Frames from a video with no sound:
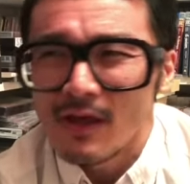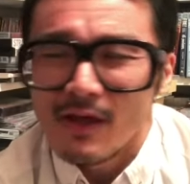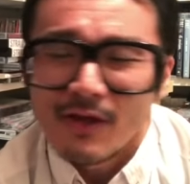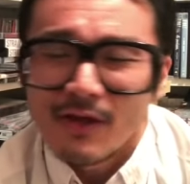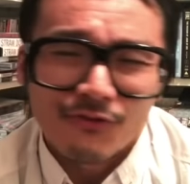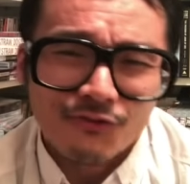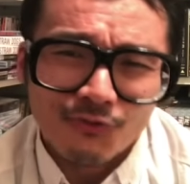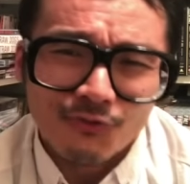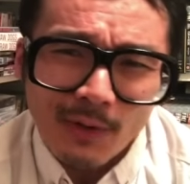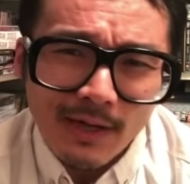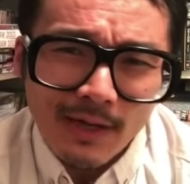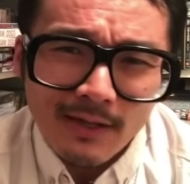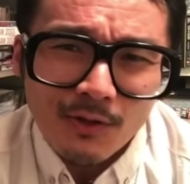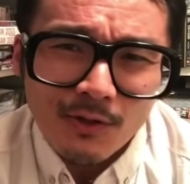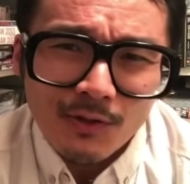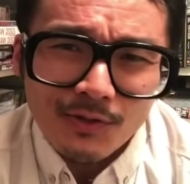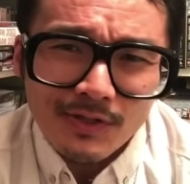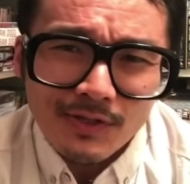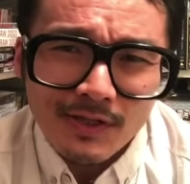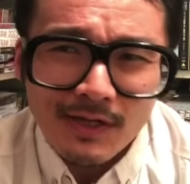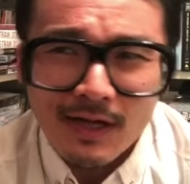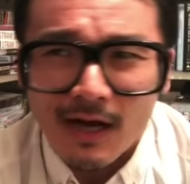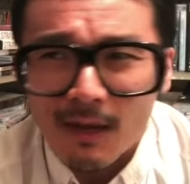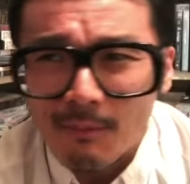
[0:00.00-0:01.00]
And so I
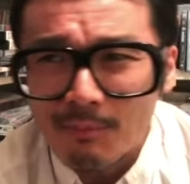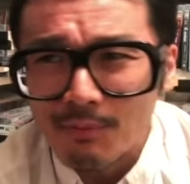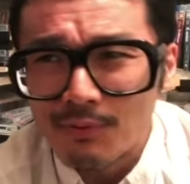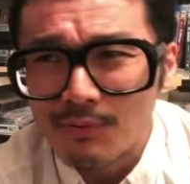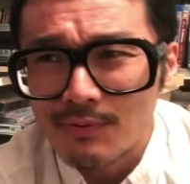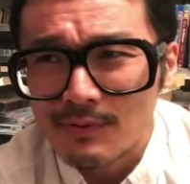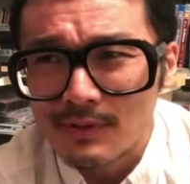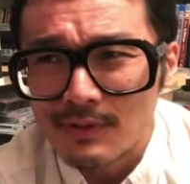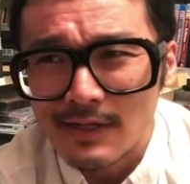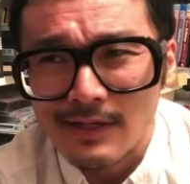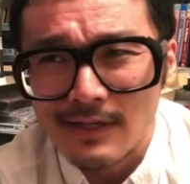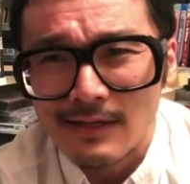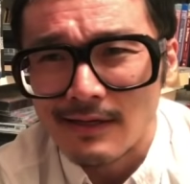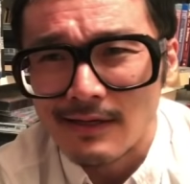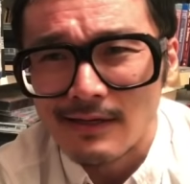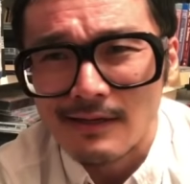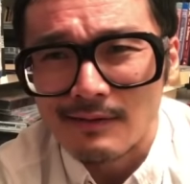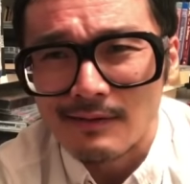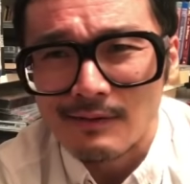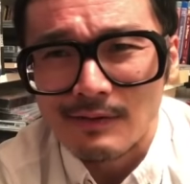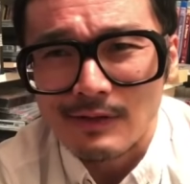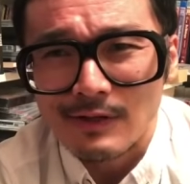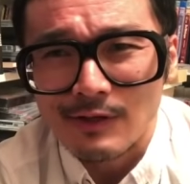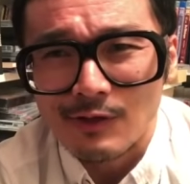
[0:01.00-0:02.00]
looked it up,
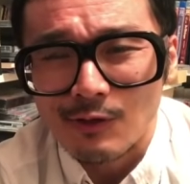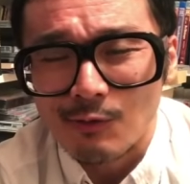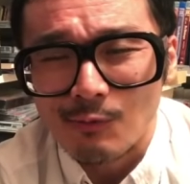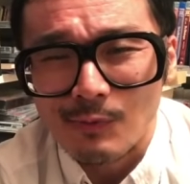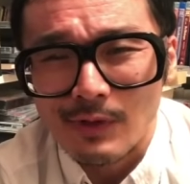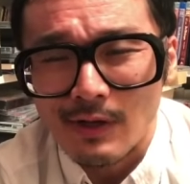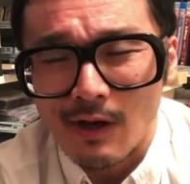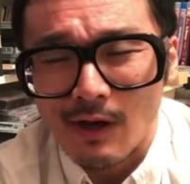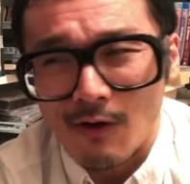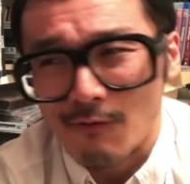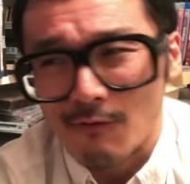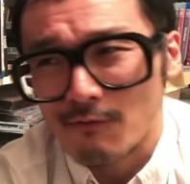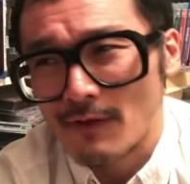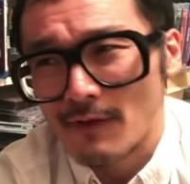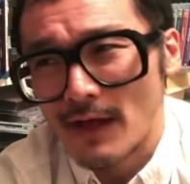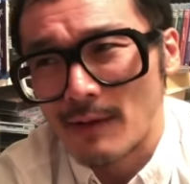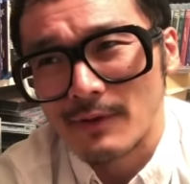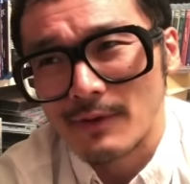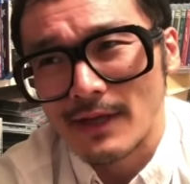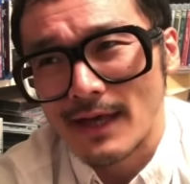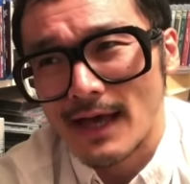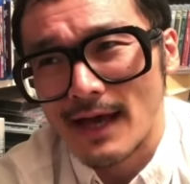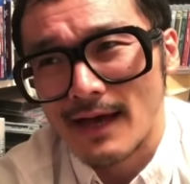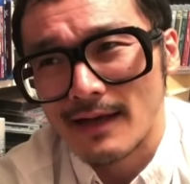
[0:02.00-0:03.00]
and you know, we our
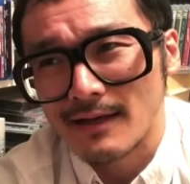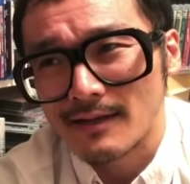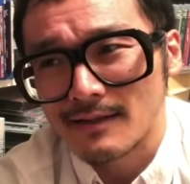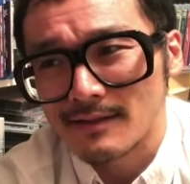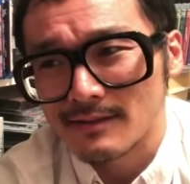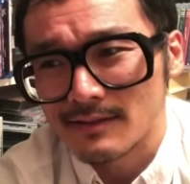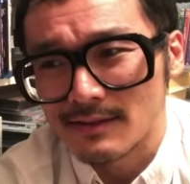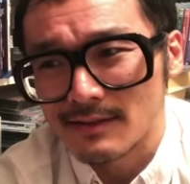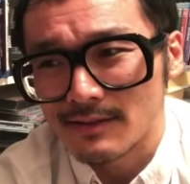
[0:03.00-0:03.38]
family had a,